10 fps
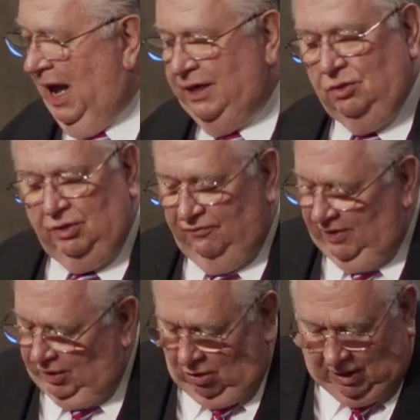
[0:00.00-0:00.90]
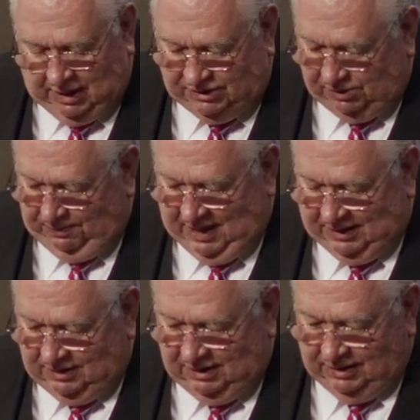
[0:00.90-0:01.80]
I know you've had all kinds of
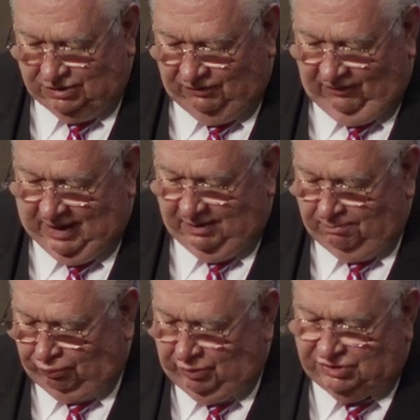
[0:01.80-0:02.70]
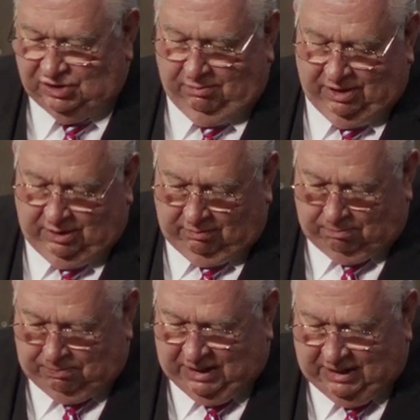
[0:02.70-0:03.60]
bad things. You've had imprisonment
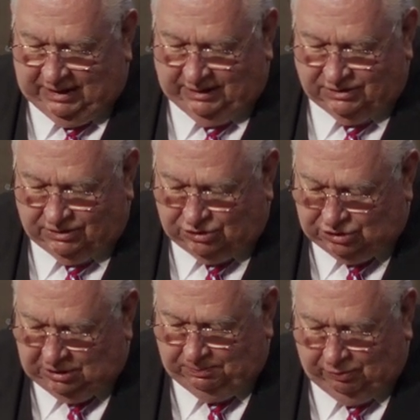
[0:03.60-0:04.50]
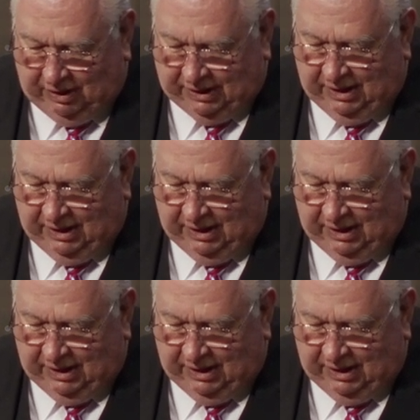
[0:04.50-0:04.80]
and beatings and shipwreck.